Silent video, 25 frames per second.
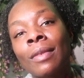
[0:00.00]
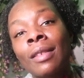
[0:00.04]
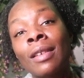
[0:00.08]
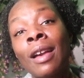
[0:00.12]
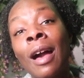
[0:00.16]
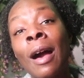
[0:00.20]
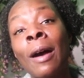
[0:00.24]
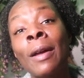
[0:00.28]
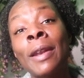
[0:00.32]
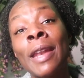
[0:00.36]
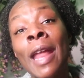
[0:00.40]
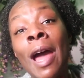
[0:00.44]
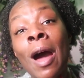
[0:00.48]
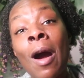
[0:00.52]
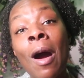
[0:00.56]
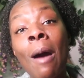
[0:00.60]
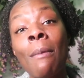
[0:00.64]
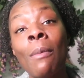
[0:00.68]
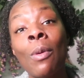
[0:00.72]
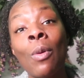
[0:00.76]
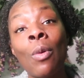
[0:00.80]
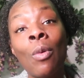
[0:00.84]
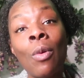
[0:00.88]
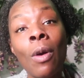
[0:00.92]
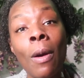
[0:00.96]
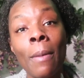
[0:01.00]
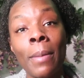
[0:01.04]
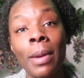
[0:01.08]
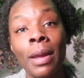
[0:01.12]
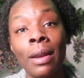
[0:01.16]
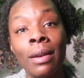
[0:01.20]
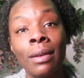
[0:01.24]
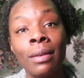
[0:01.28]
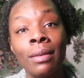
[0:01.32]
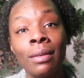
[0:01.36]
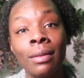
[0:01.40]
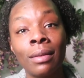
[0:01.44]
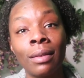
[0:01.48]
now I'm a
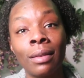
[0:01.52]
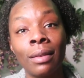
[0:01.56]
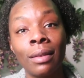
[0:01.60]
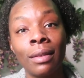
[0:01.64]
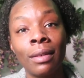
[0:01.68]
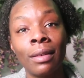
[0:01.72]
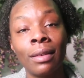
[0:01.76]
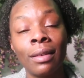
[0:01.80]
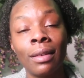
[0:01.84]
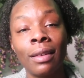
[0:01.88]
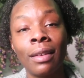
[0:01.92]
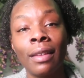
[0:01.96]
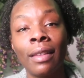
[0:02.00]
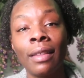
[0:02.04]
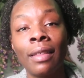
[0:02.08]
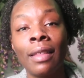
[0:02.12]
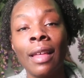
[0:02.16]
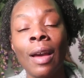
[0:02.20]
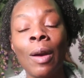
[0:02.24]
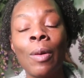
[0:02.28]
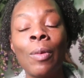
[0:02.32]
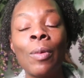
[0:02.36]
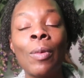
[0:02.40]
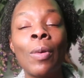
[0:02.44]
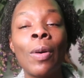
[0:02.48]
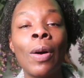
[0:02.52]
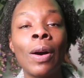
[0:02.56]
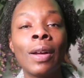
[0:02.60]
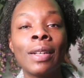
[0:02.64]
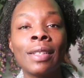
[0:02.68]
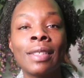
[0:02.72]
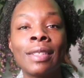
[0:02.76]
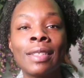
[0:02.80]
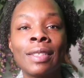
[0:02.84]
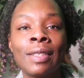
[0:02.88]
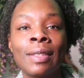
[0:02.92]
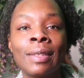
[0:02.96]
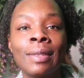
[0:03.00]
woman that
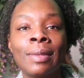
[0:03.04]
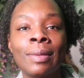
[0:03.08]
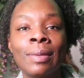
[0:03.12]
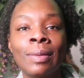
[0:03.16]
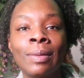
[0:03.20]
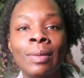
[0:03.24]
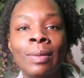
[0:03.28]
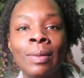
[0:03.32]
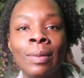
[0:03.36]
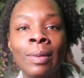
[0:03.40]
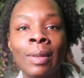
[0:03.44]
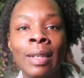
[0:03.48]
wants to